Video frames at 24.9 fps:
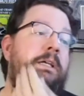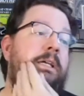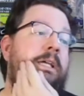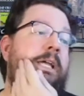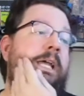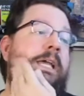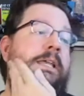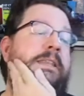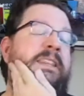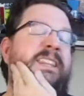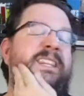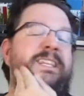
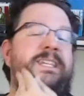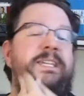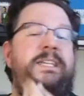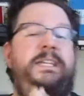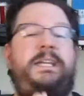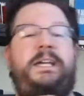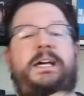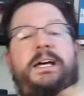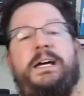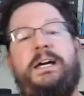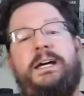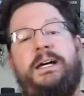And
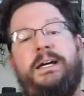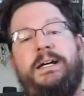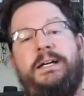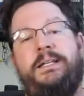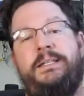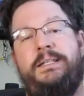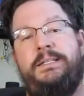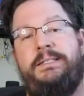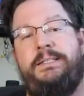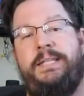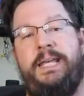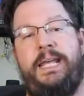
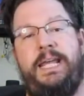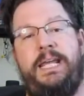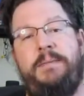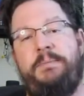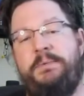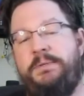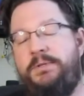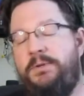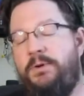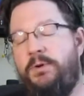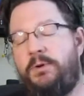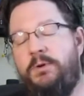the
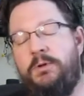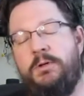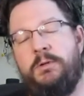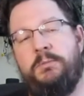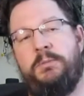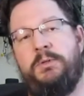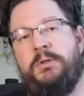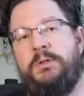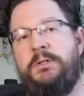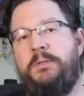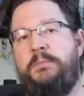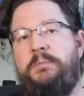tape is
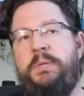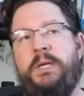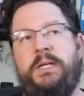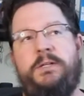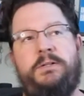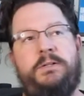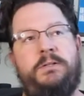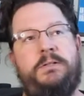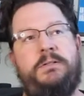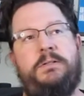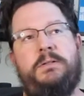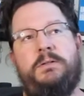horrible. The
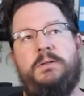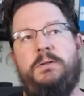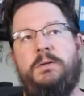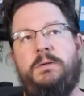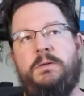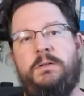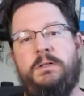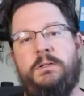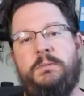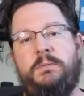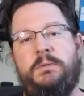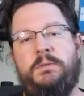pictures are
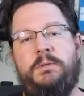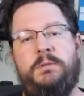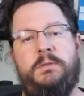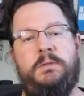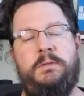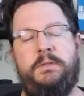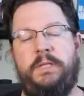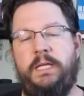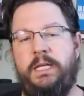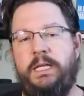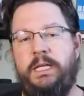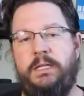
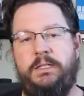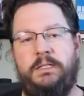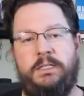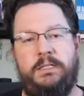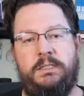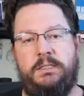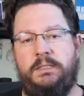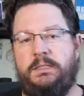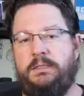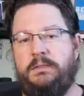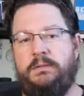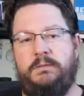horrible.
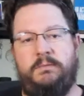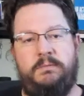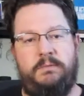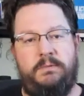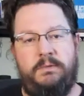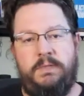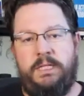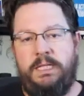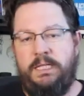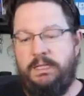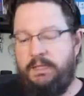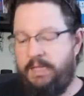
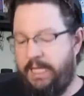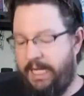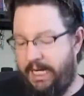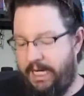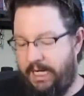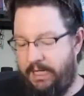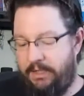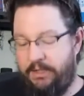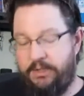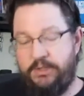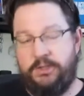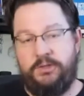He
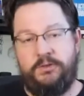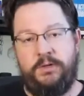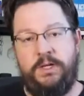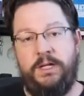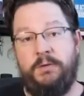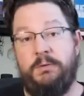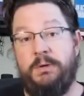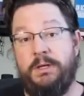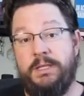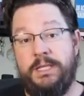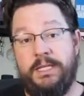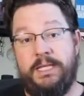laid in the street
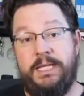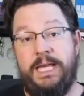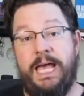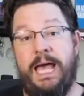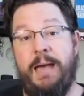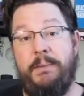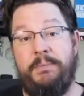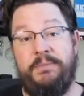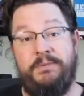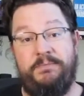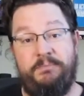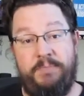while the
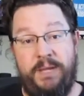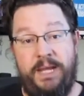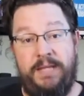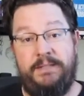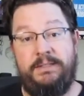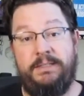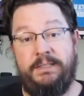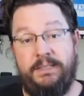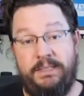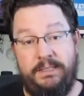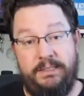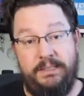cop
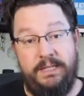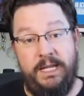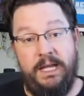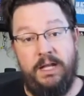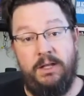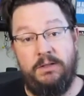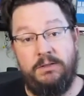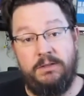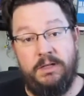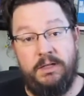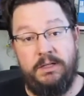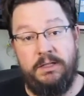basically
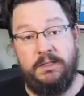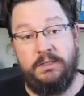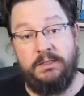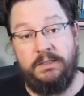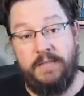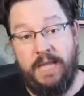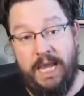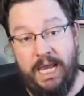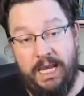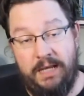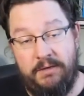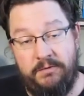knelt on his
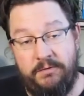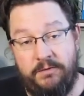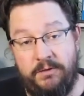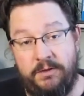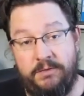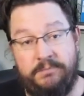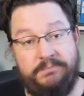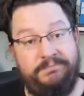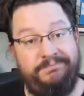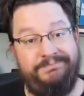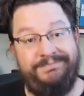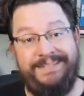neck
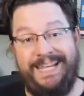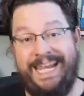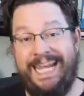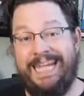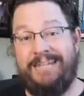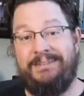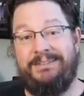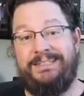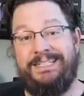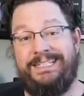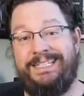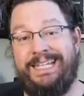for
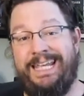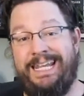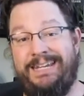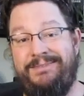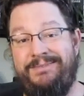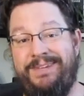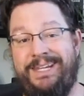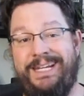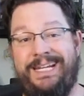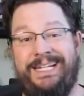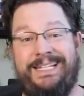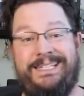8 to
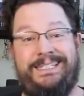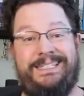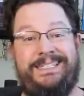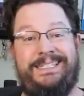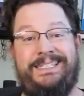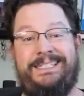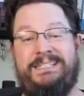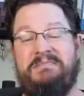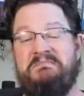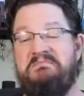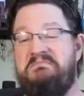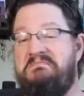10
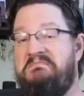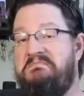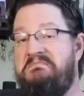minutes